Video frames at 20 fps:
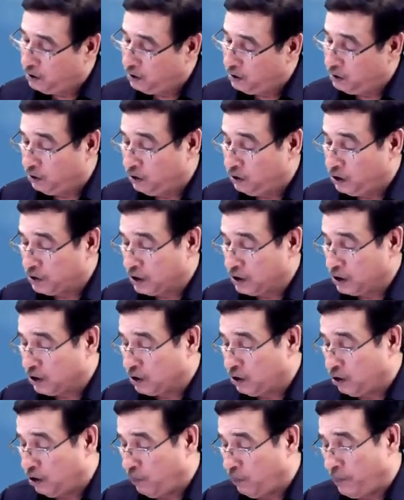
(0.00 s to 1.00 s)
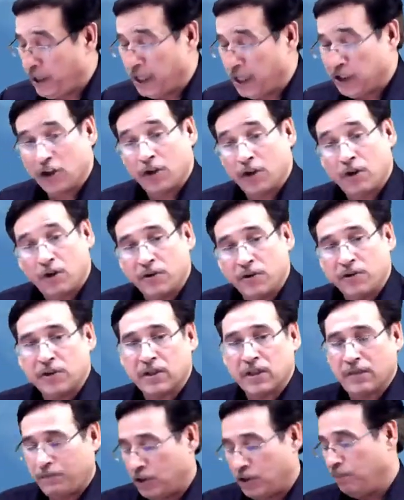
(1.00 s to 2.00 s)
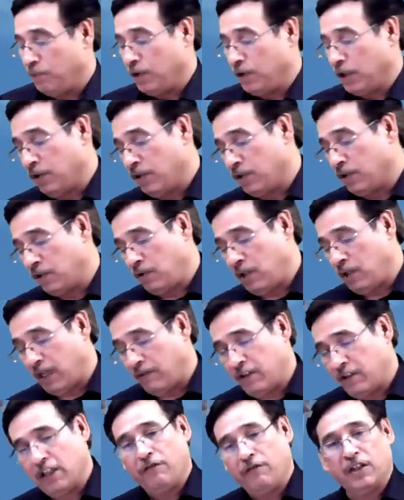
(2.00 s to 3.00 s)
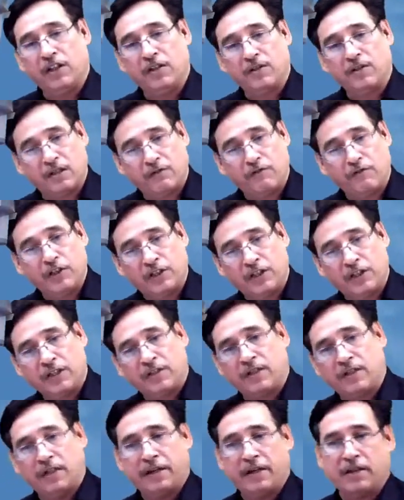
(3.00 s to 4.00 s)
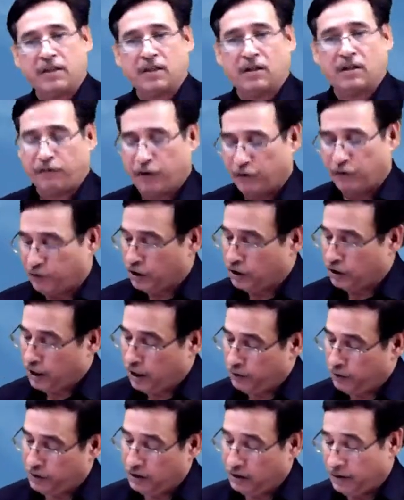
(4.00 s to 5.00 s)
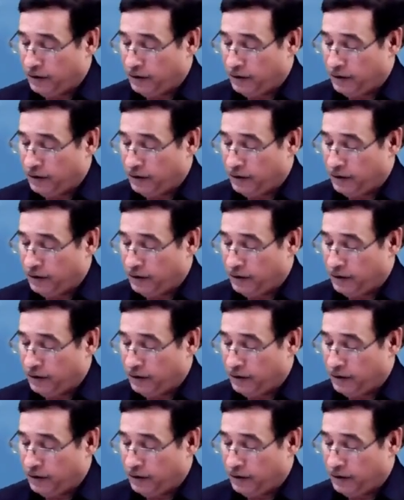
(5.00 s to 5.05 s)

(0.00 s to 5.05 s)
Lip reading: This is called matching concept because you haven't given the services against the 50,000.